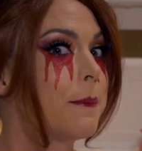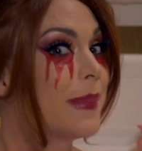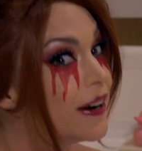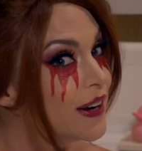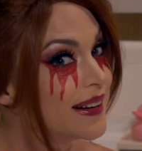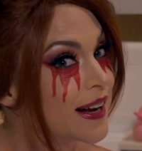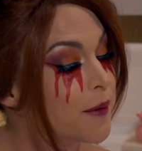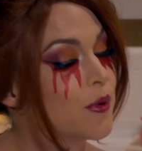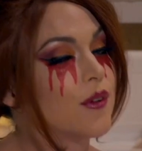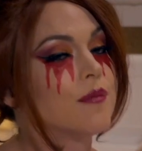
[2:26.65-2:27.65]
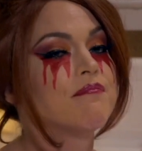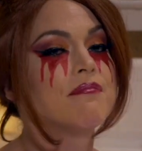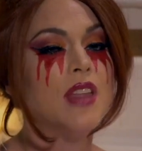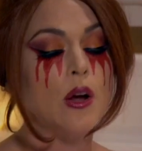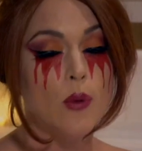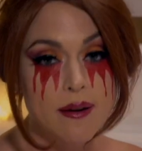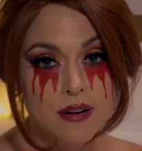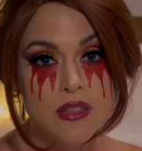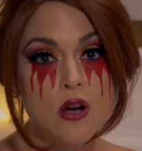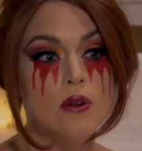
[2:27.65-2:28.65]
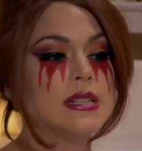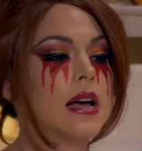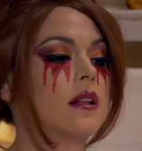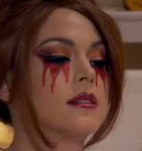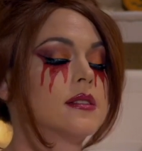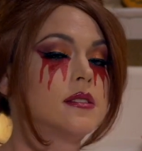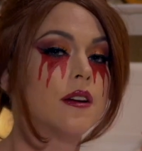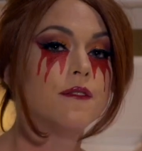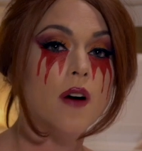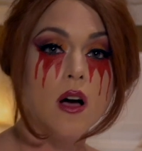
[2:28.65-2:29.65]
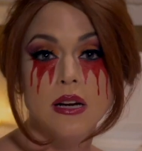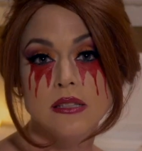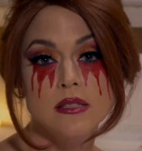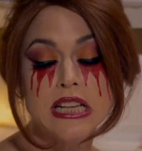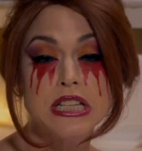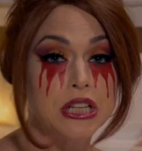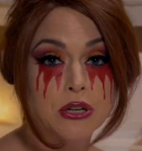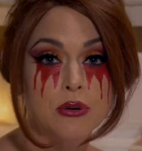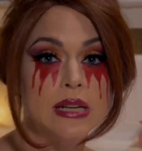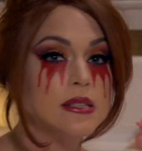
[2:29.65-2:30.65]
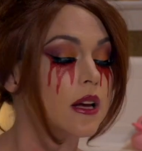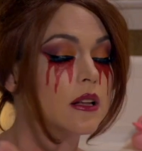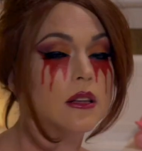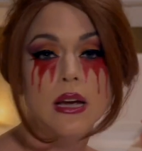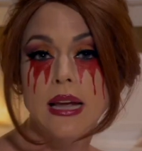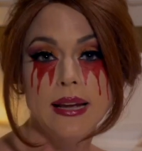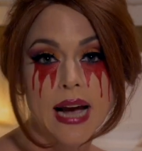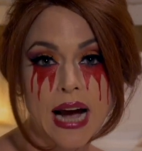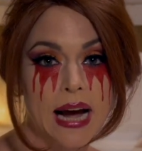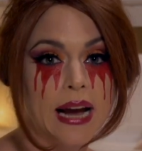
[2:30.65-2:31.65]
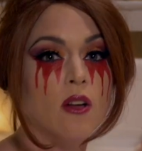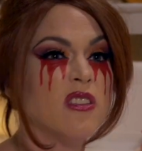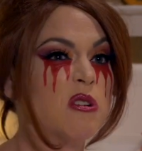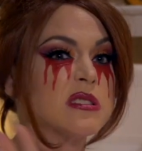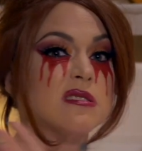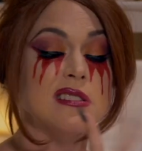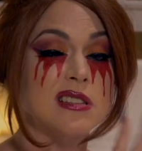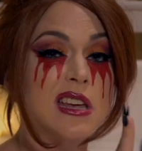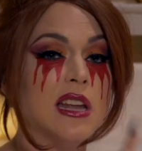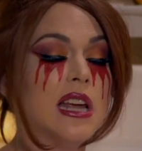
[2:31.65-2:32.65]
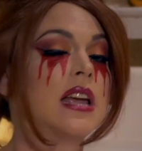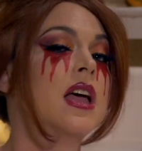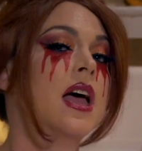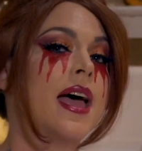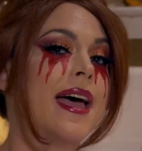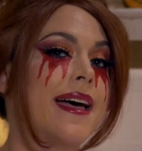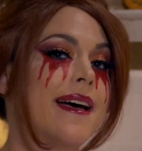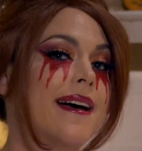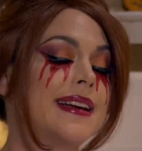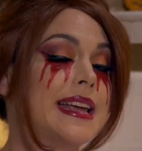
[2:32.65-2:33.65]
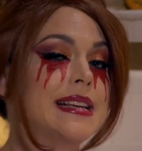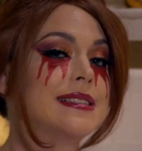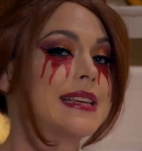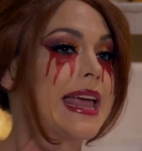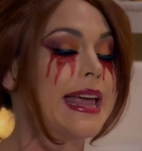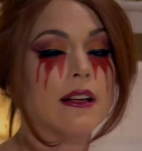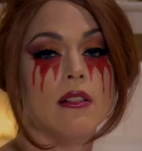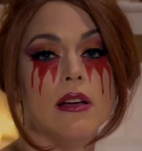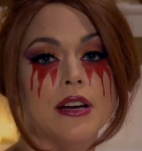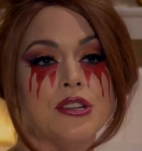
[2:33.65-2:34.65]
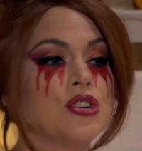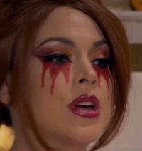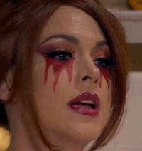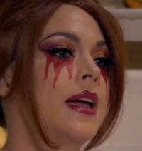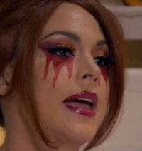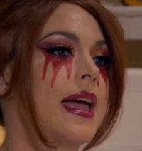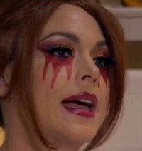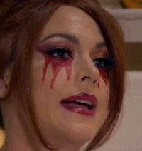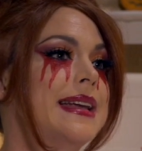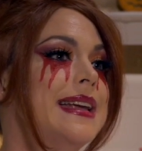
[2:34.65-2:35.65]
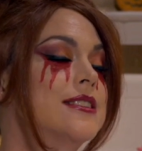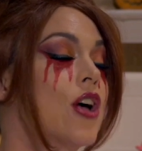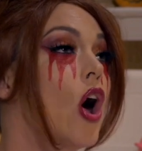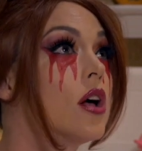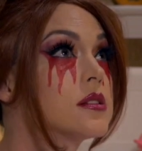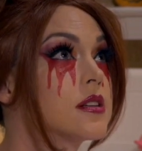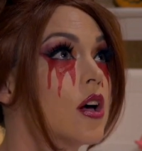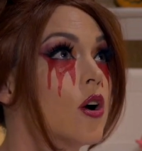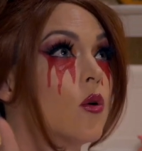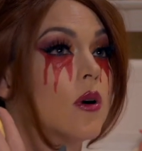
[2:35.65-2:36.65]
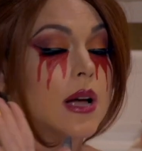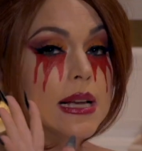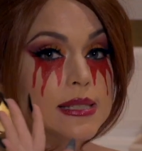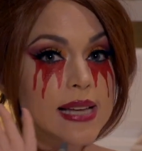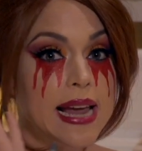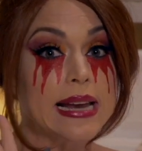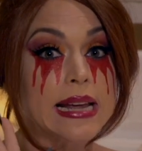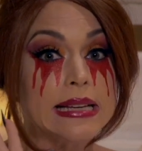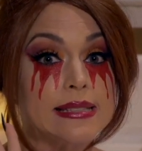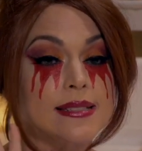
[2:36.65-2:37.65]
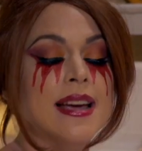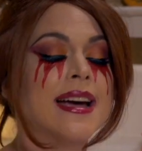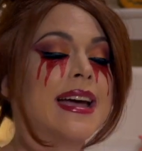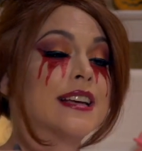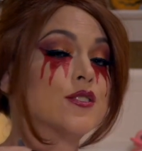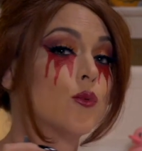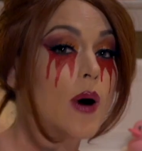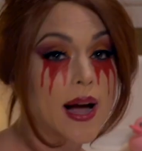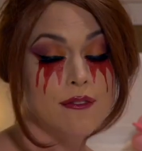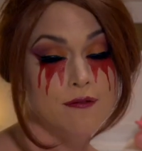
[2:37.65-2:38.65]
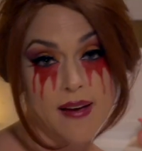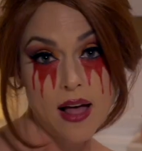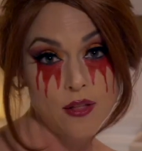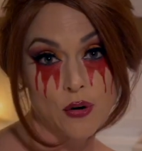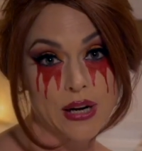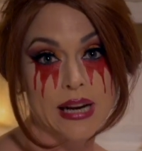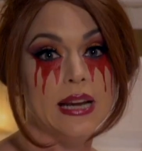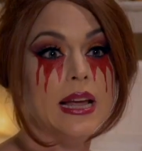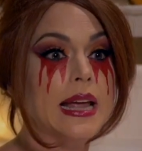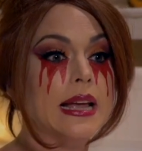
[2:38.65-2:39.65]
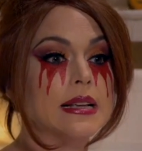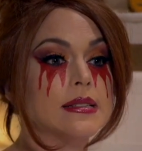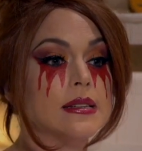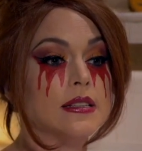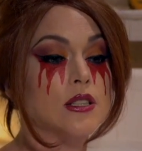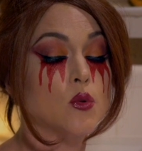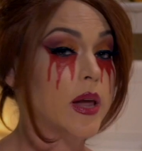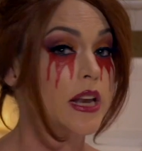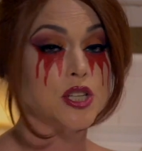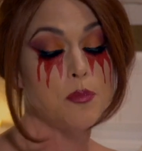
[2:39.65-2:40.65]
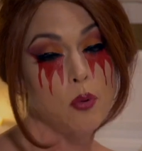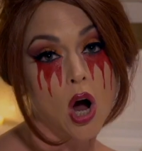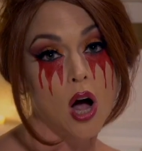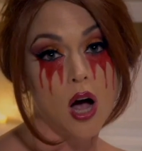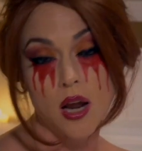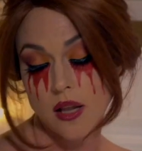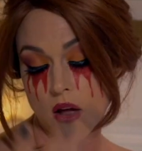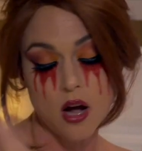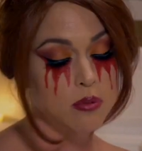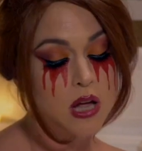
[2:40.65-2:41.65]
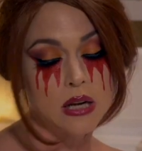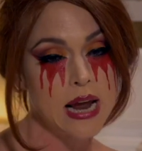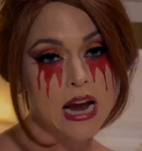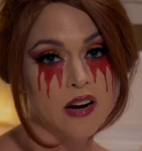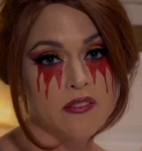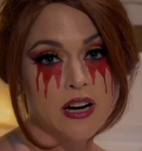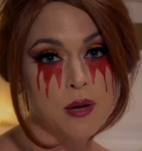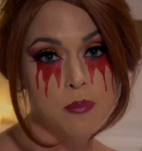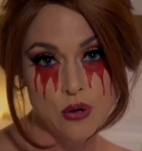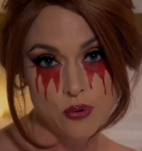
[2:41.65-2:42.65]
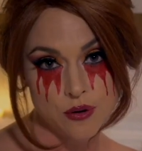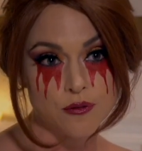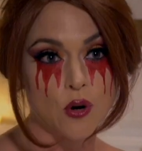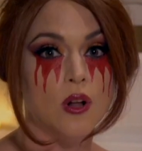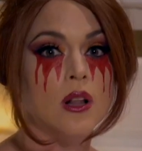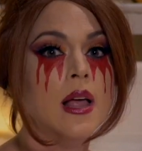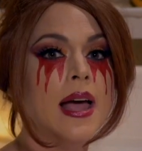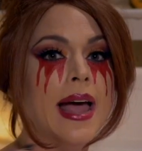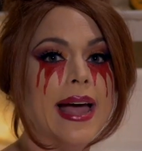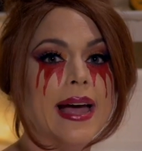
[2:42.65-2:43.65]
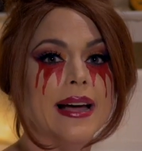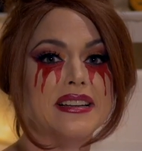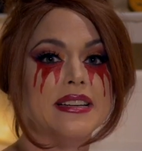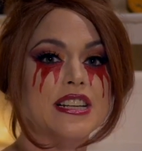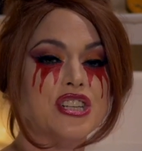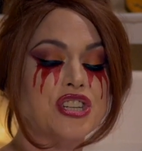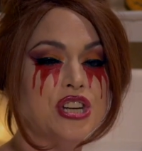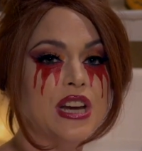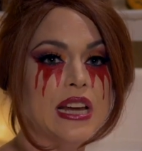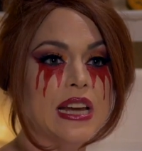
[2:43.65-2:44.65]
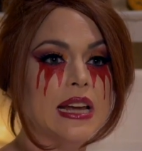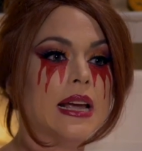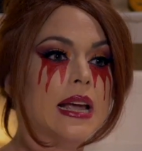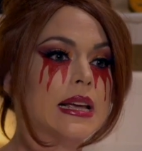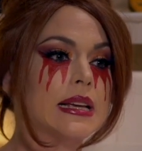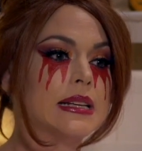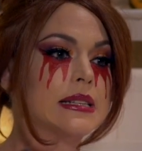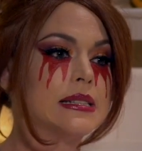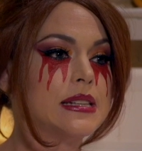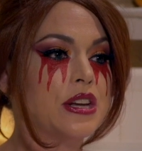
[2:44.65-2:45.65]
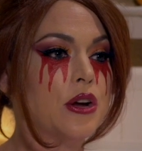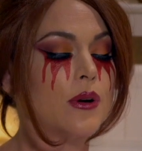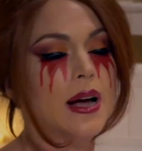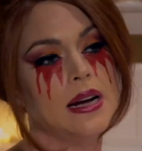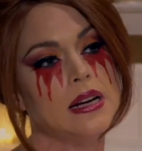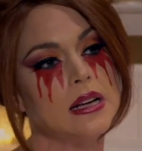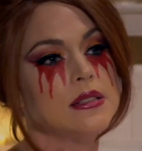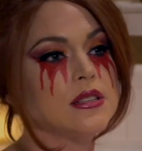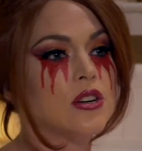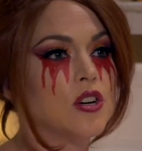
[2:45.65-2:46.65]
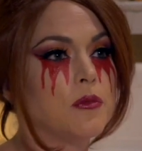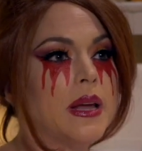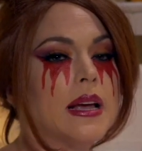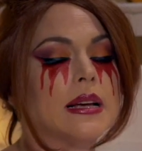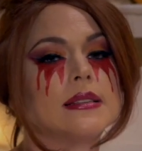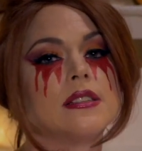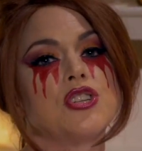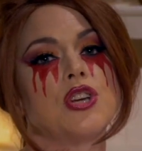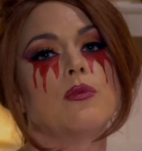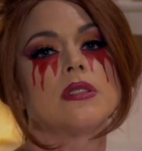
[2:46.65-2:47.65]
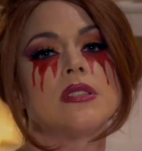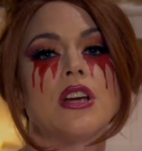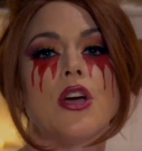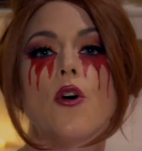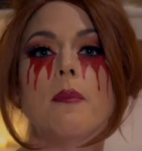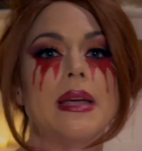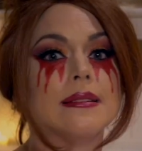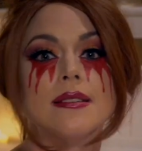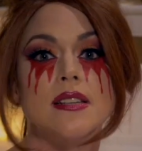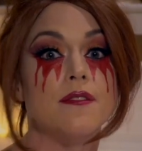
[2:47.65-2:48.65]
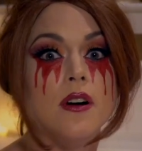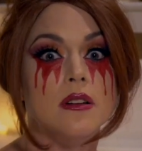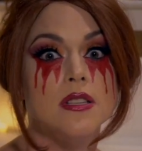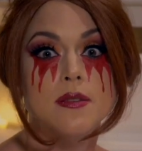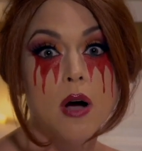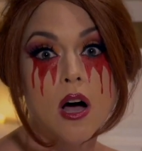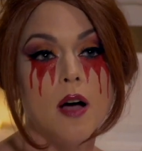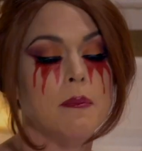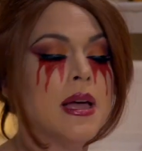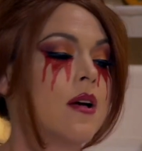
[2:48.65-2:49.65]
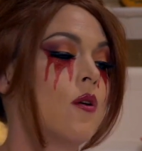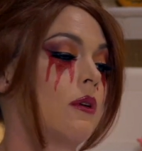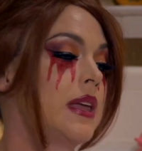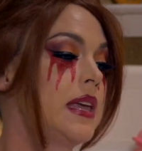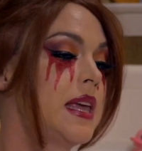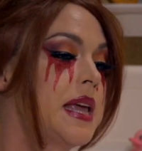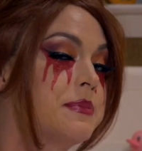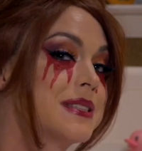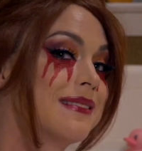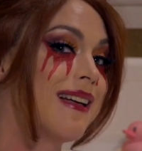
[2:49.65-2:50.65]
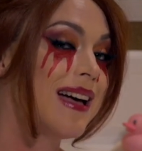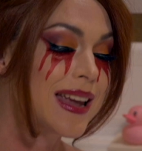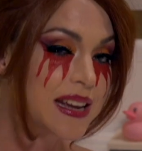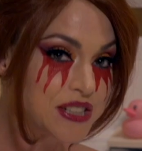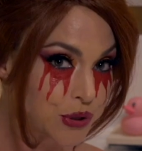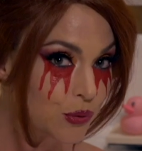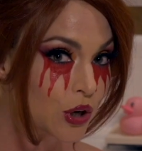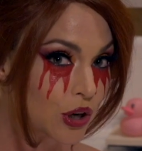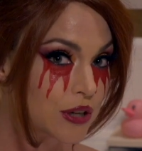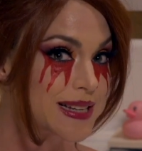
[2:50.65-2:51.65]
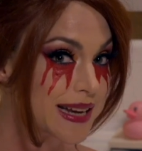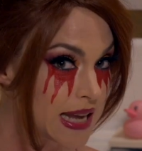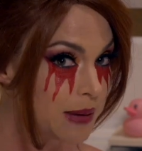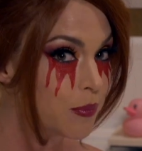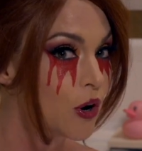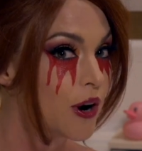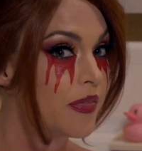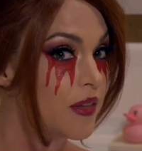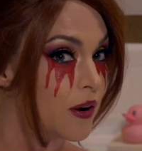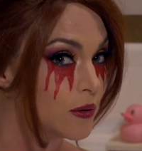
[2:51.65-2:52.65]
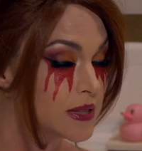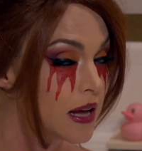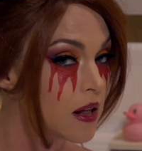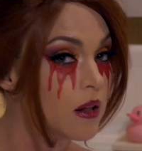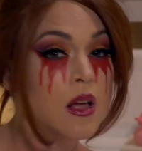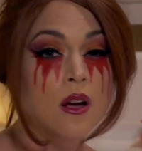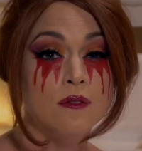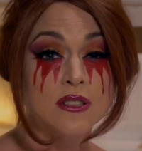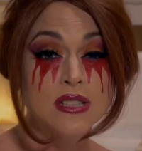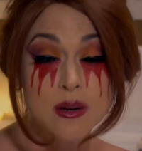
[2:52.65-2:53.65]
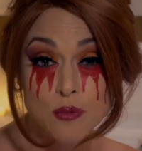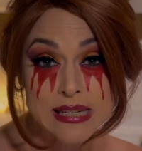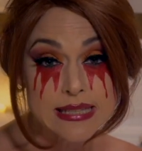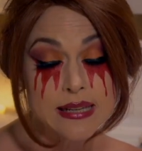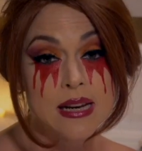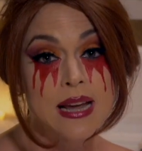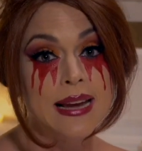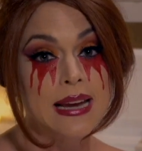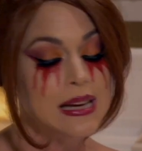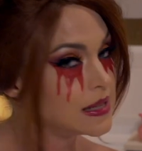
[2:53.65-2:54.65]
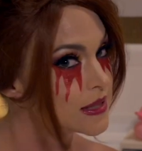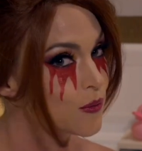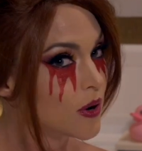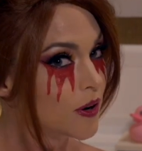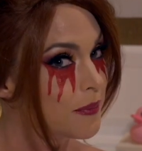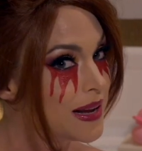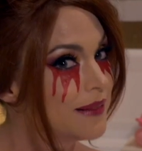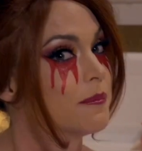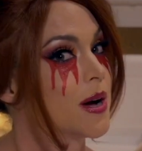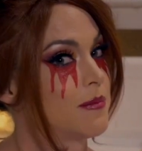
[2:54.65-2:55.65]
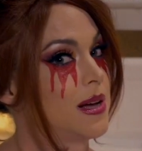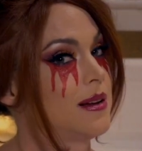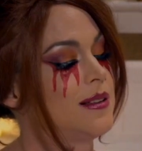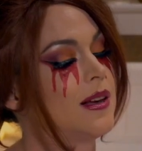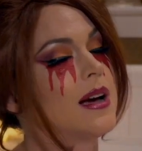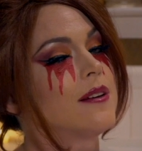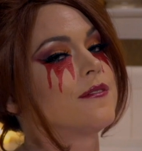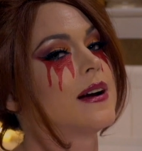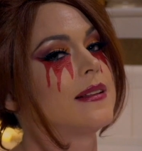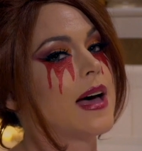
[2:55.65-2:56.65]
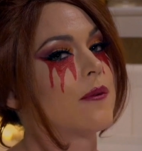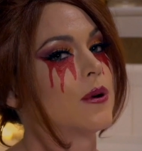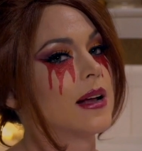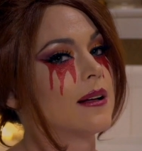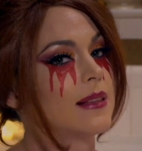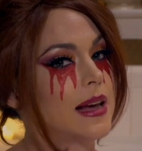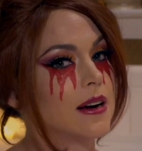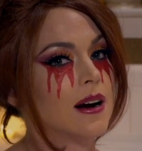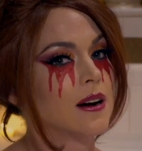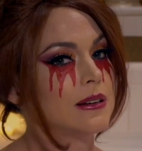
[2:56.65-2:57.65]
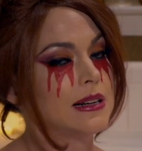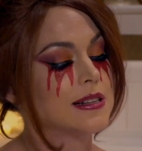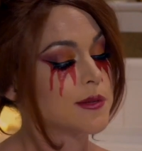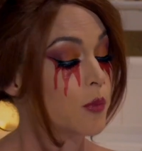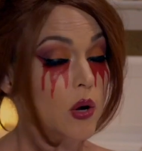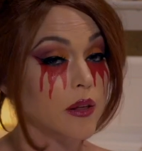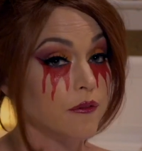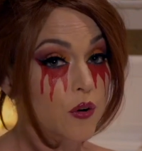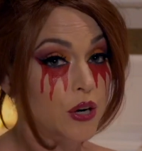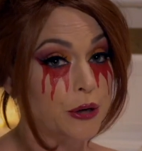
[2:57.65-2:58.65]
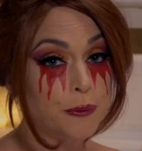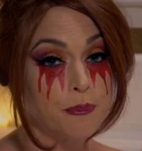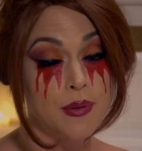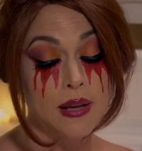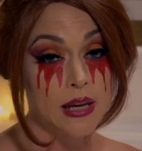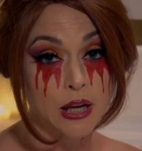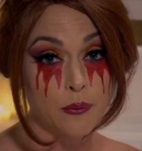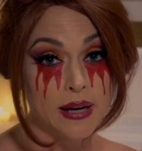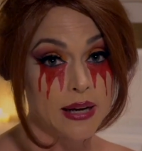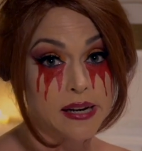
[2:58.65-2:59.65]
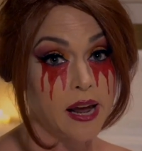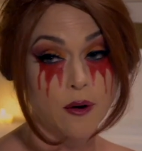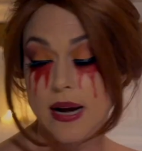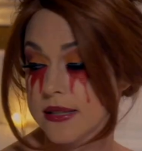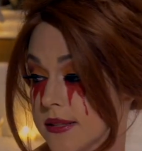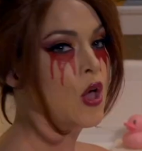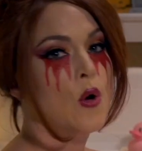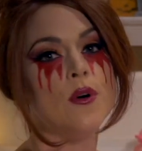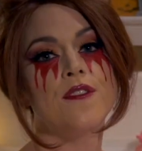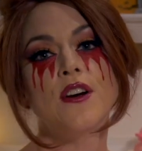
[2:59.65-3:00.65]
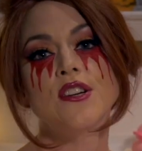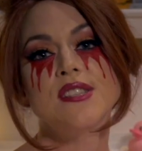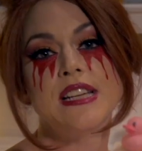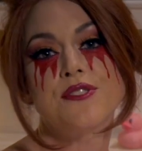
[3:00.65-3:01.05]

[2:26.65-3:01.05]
married couple, they arrive at the hotel. Stefan is the dude. He's a good looking guy, although he's a little skinny. And he's English, and he's also a sadist. His wife, Valerie, is a Swedish broad, long blonde hair, very beautiful. And she is, you know, kind of concerned because she wants to go meet Stefan's mom. Well, he keeps lying to her to keep her at the hotel. For some reason, he doesn't want her meeting mama. Kind of find that one out later. I don't need to spoil it for you. Anyway, I digress. We're first